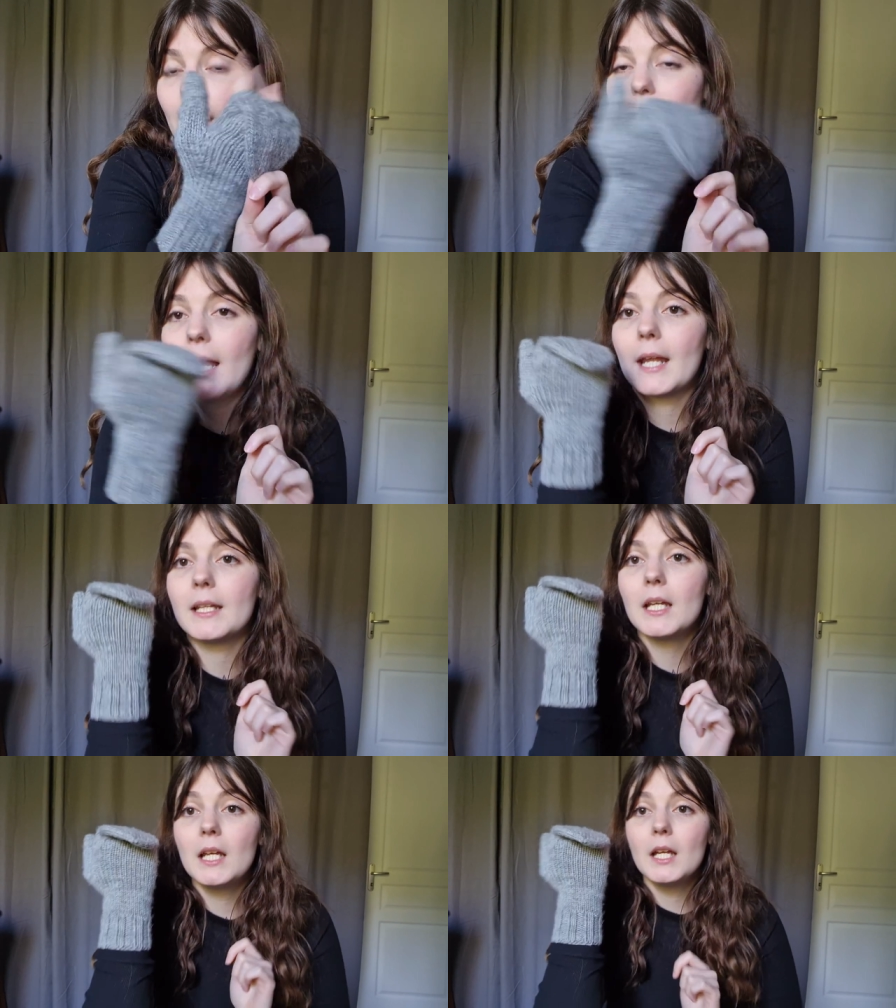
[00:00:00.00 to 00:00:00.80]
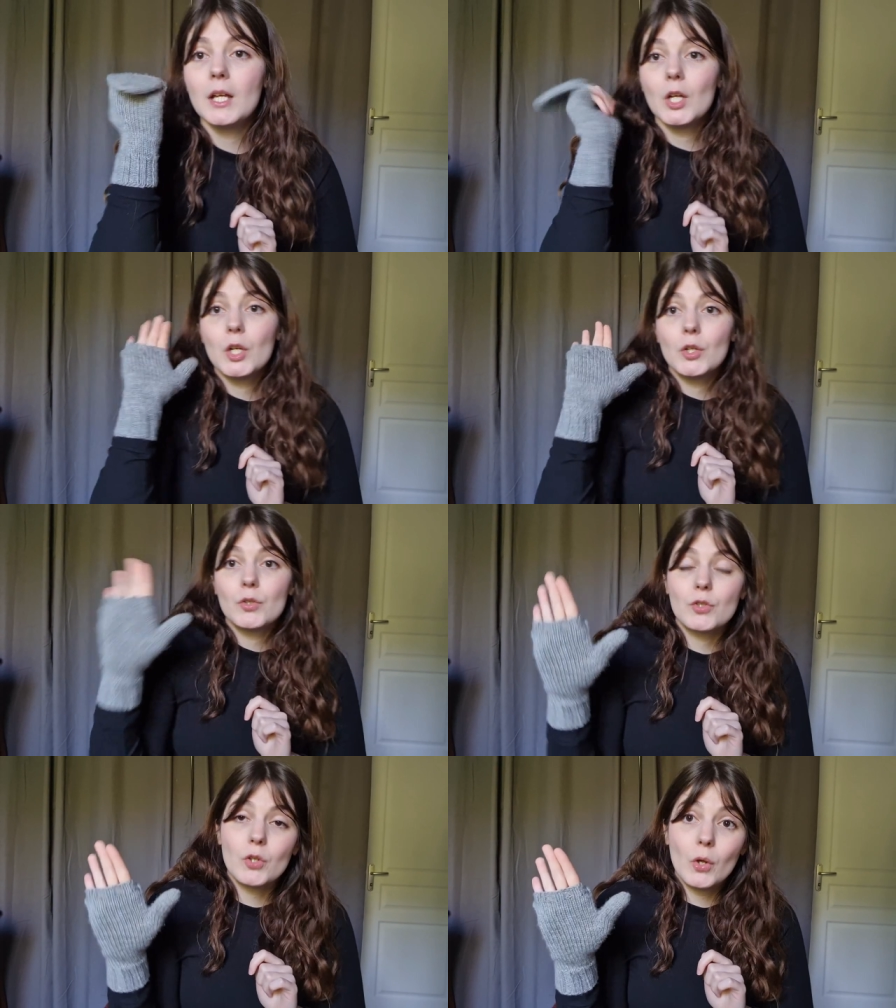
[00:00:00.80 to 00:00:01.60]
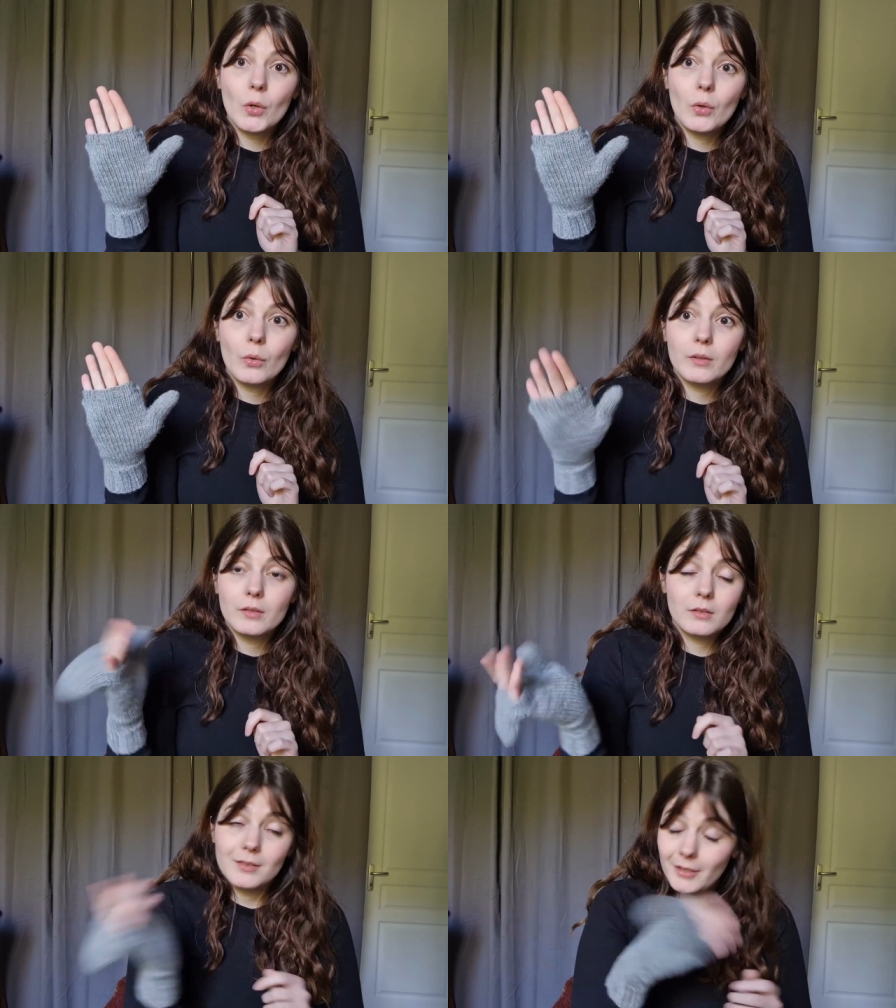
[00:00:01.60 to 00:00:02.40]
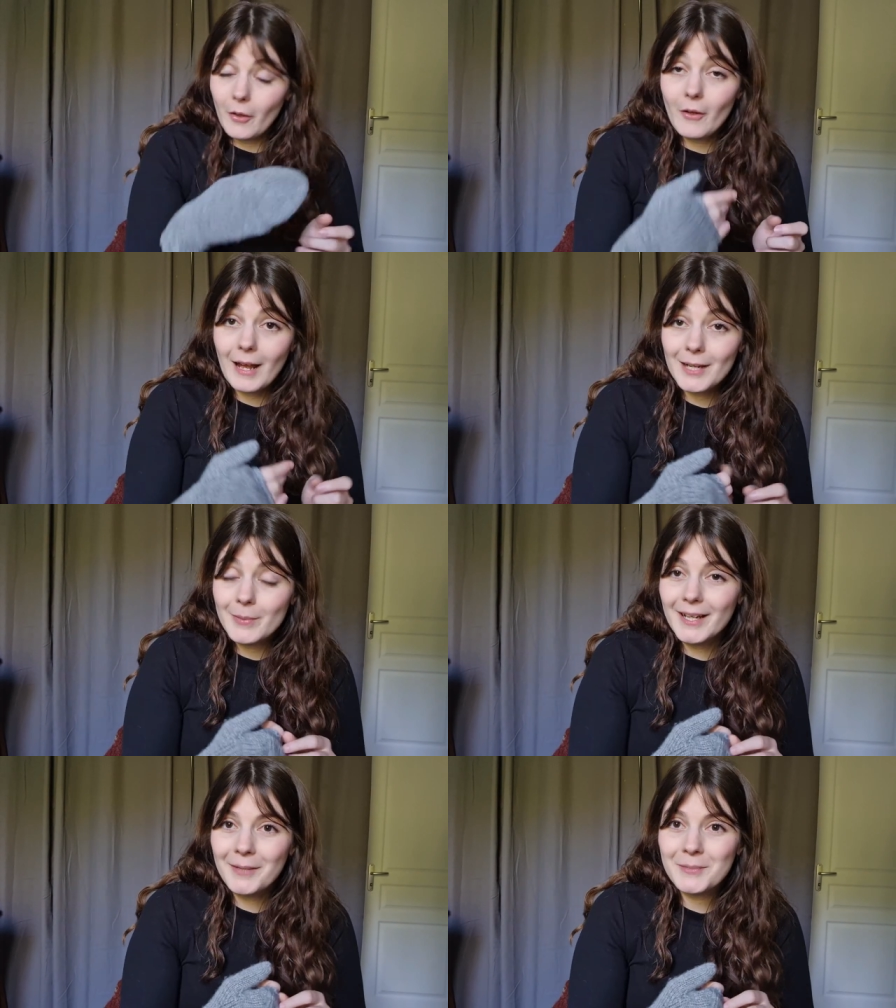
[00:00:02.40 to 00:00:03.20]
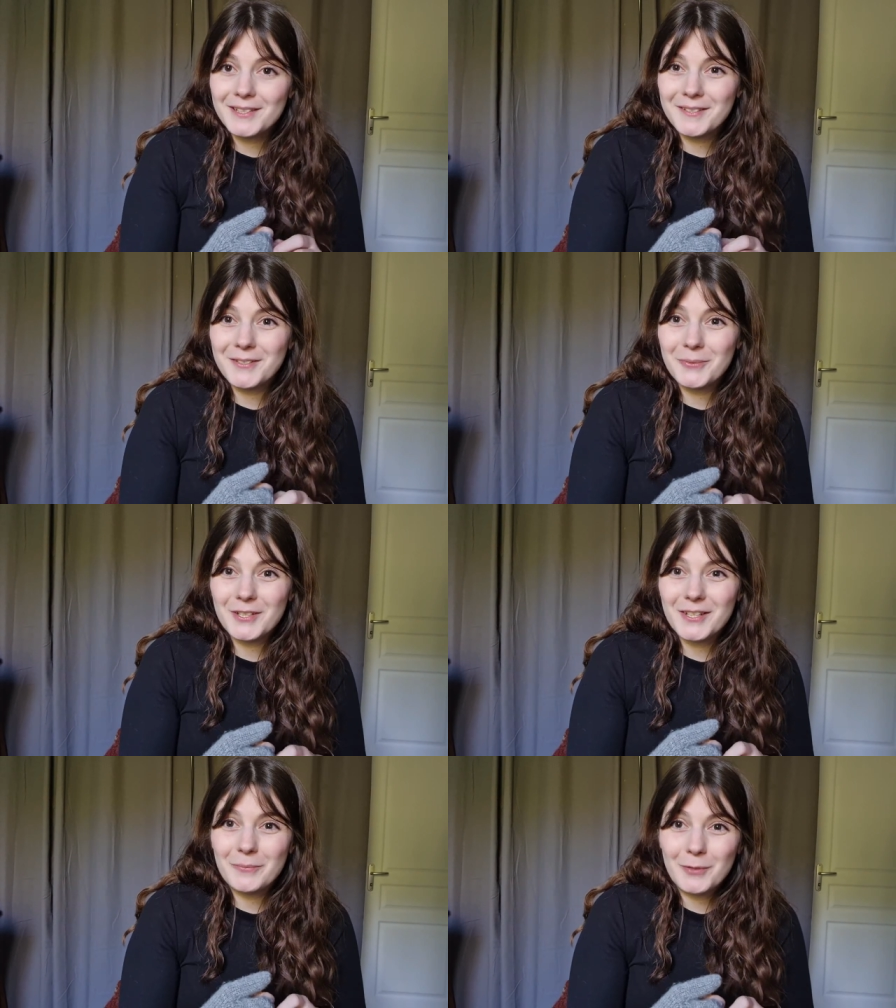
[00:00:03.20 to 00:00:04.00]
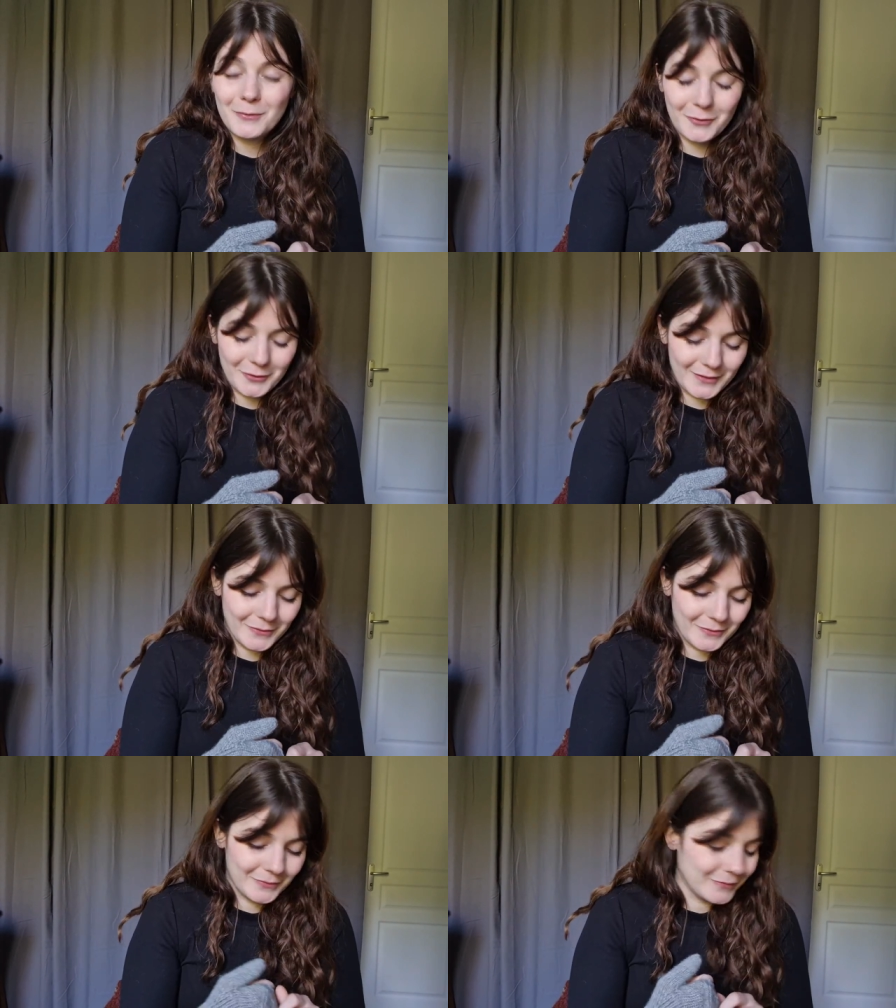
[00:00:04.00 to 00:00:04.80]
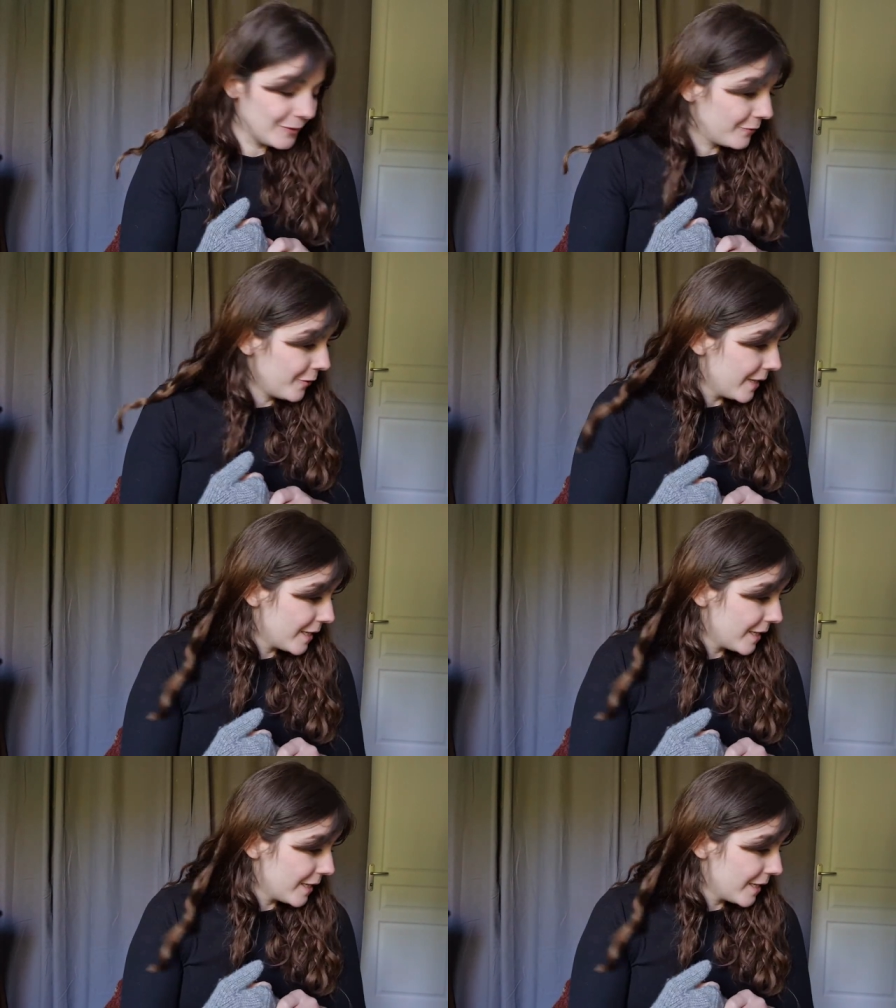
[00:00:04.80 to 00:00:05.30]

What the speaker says: And so the Albira mittens, which I'm referring